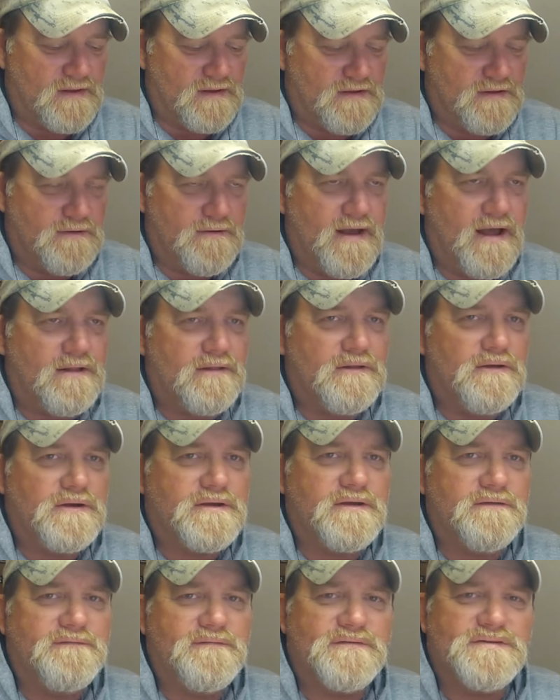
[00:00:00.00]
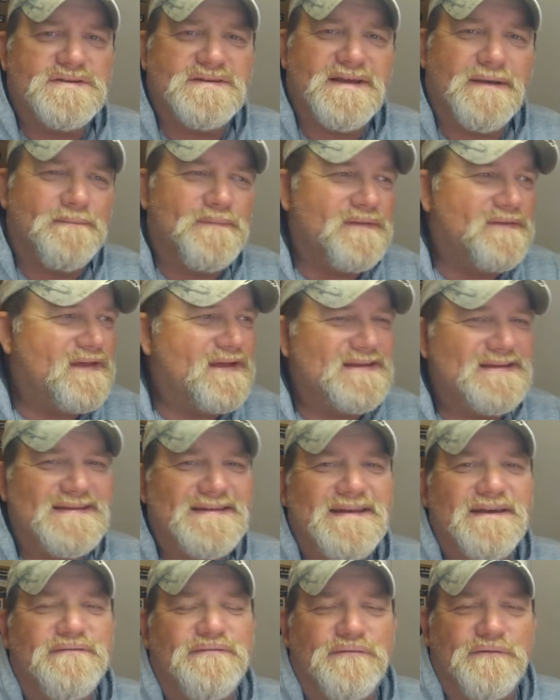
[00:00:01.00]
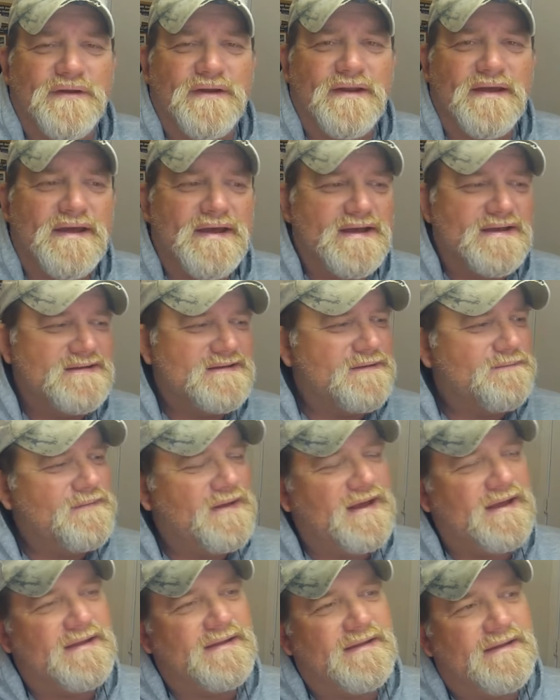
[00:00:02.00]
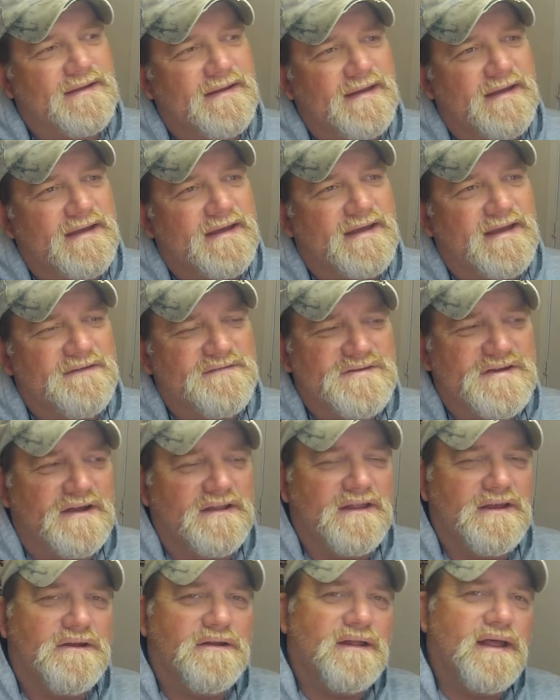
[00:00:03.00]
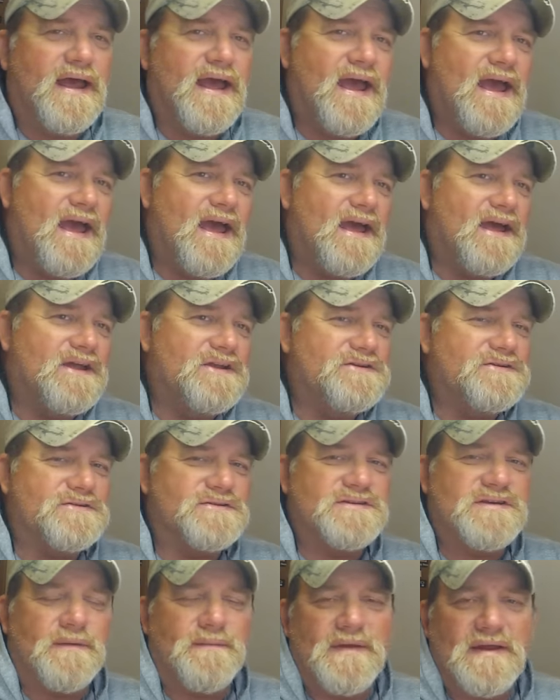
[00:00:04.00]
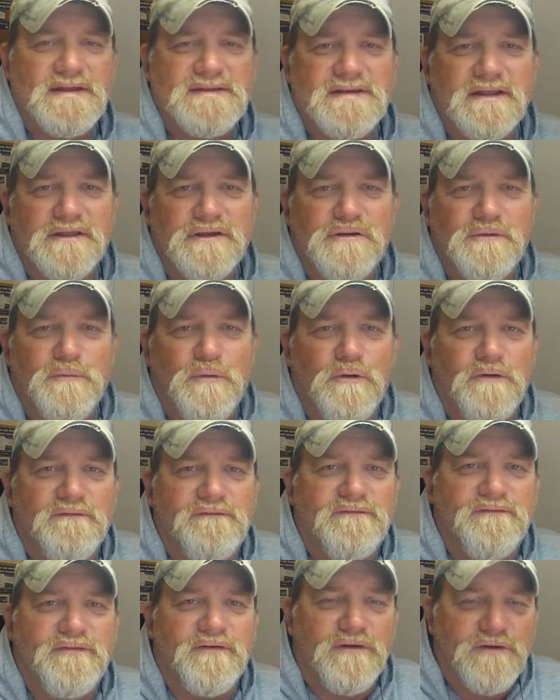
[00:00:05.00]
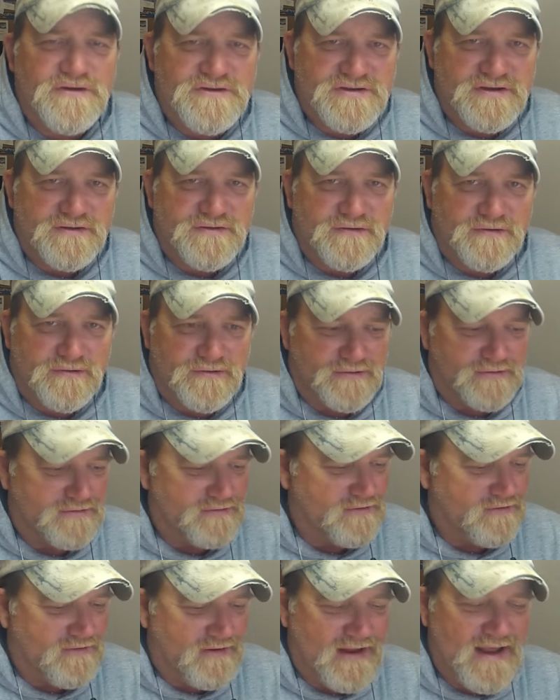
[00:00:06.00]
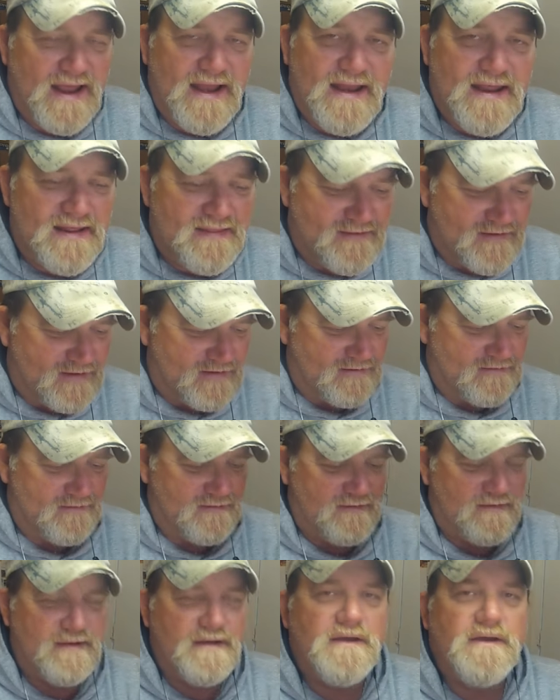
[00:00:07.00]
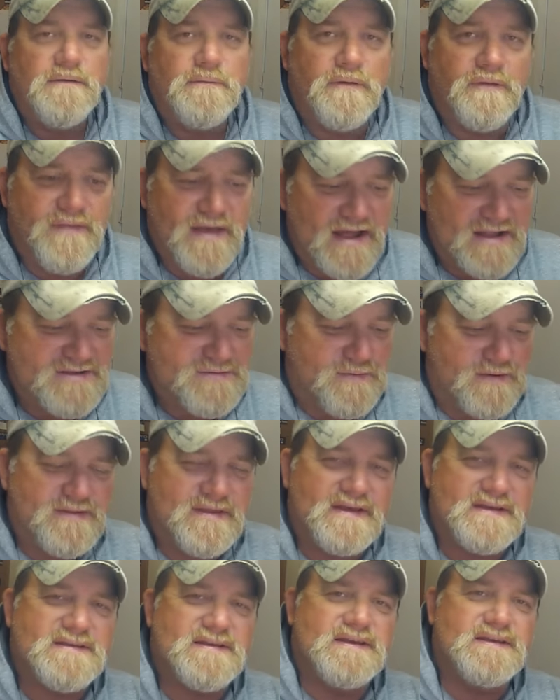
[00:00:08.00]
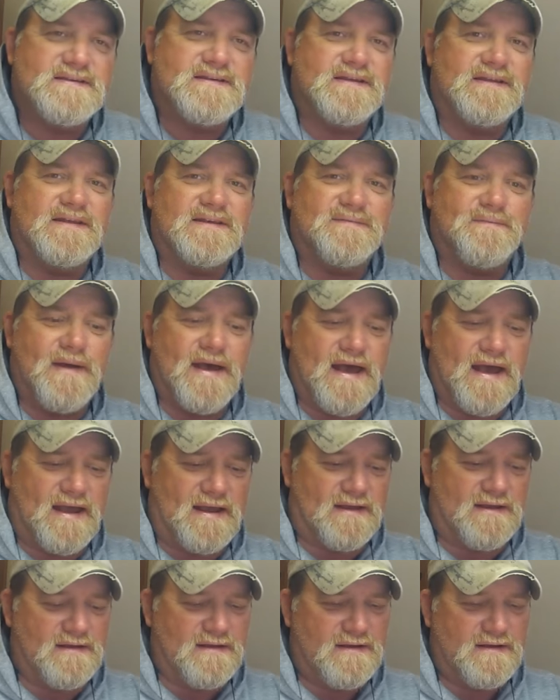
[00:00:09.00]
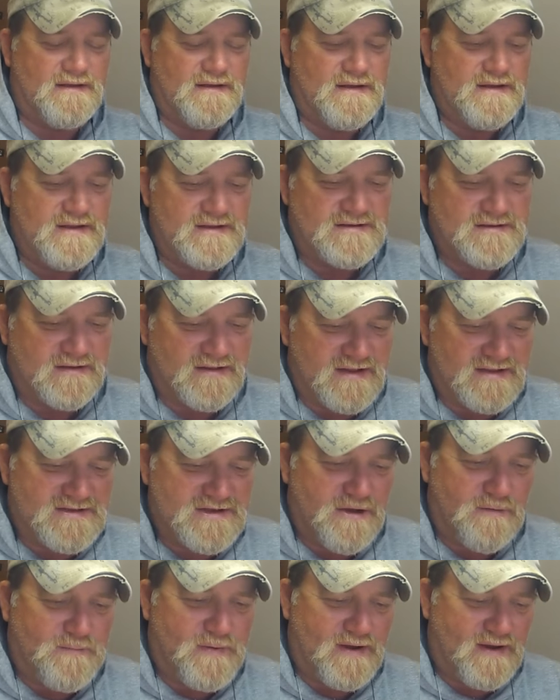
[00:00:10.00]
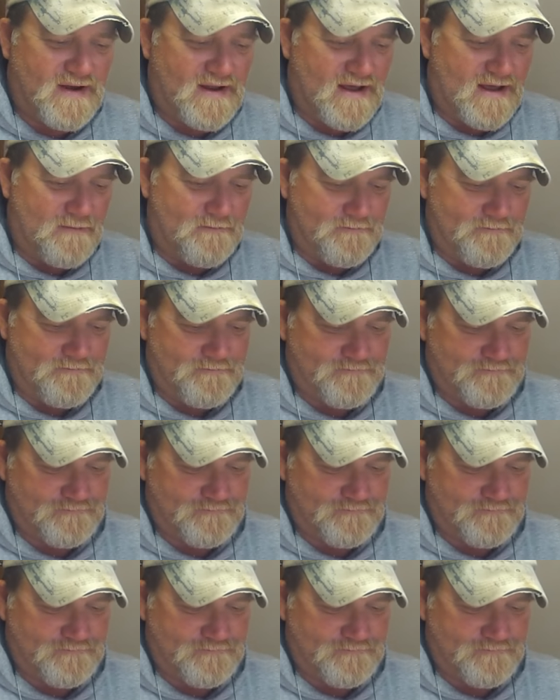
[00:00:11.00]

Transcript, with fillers: you're out looking for something that's different, something that gives you a little edge, or something that's a little more versatile, or anything. Well, that's what this is in this bag. So let's open it up.